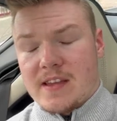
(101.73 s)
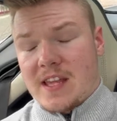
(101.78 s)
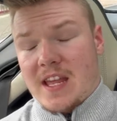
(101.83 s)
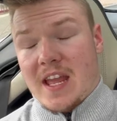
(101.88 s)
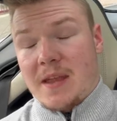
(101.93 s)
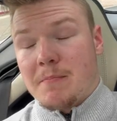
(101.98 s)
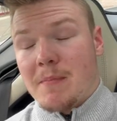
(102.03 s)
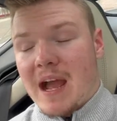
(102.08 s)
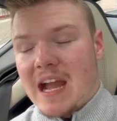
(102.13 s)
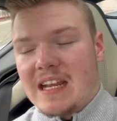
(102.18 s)

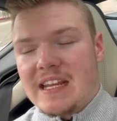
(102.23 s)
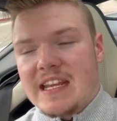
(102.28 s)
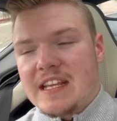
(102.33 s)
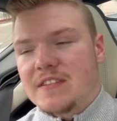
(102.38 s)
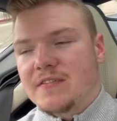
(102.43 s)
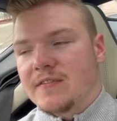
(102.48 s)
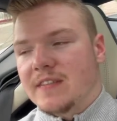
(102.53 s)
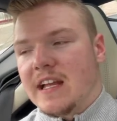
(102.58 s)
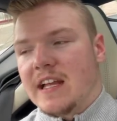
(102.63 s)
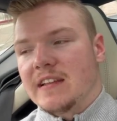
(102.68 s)
my
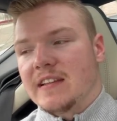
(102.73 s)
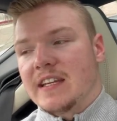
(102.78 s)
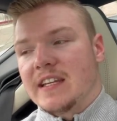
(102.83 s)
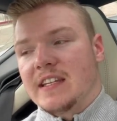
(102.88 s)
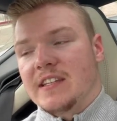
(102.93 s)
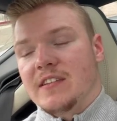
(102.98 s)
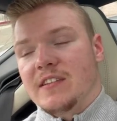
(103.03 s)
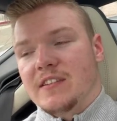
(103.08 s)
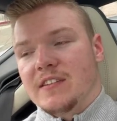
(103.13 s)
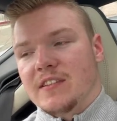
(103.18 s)
case,
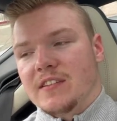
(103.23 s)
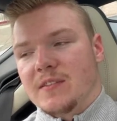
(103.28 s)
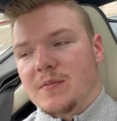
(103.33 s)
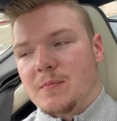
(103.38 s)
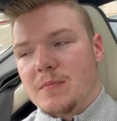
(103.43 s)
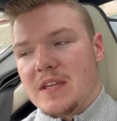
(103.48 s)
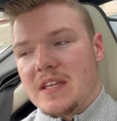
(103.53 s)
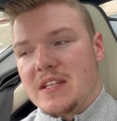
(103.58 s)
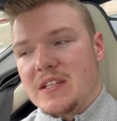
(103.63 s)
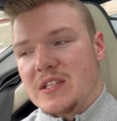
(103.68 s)
flatline
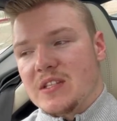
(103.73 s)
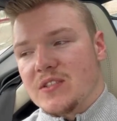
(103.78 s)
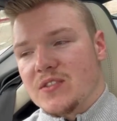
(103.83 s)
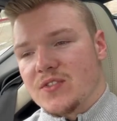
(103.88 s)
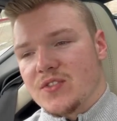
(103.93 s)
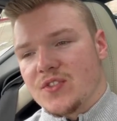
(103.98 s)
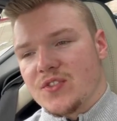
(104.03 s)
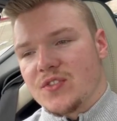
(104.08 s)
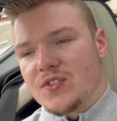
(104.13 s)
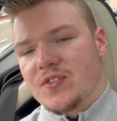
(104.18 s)

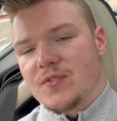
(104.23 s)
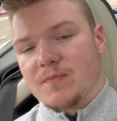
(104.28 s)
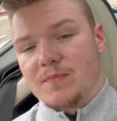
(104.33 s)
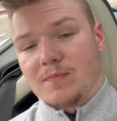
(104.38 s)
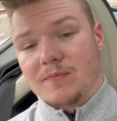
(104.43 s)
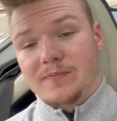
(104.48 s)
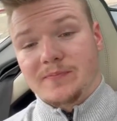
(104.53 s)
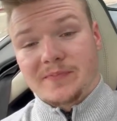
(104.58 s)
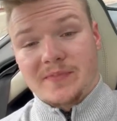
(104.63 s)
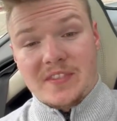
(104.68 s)
means
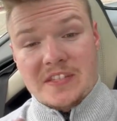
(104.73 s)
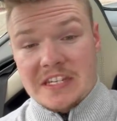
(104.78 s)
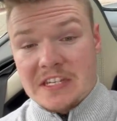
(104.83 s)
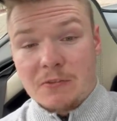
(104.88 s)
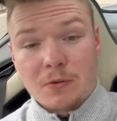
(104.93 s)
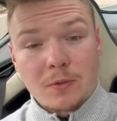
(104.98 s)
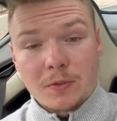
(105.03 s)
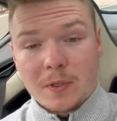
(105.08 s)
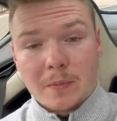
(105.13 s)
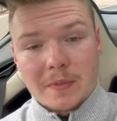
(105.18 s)

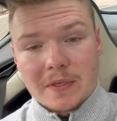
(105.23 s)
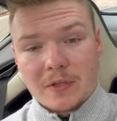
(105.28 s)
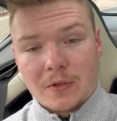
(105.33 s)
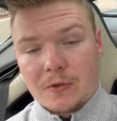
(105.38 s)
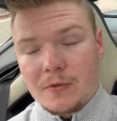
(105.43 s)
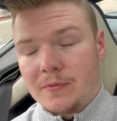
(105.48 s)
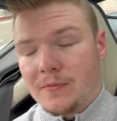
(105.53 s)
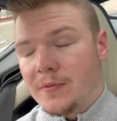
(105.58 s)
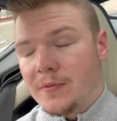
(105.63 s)
zero libido,